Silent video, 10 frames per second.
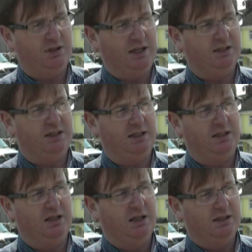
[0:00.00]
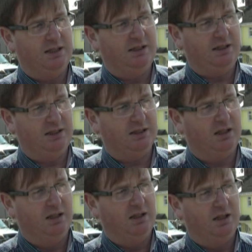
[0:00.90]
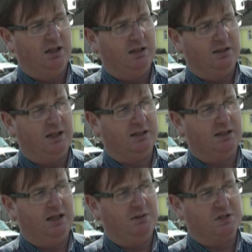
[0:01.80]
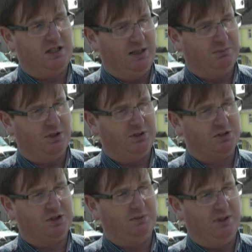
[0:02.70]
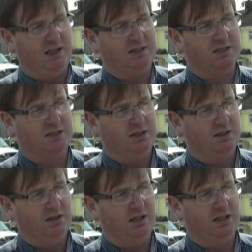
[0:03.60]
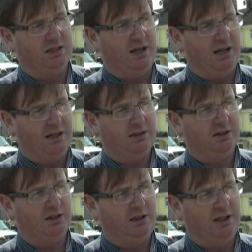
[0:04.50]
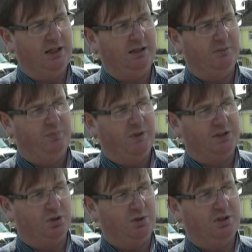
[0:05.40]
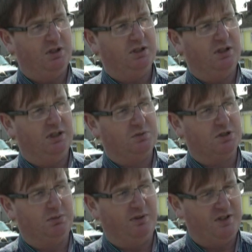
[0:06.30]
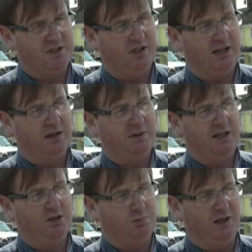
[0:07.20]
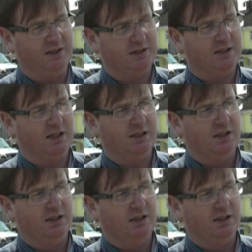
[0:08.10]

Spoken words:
in 1998 that was claimed under something else, I think the INLA, it turned out it was the Provisional IRA who planted that.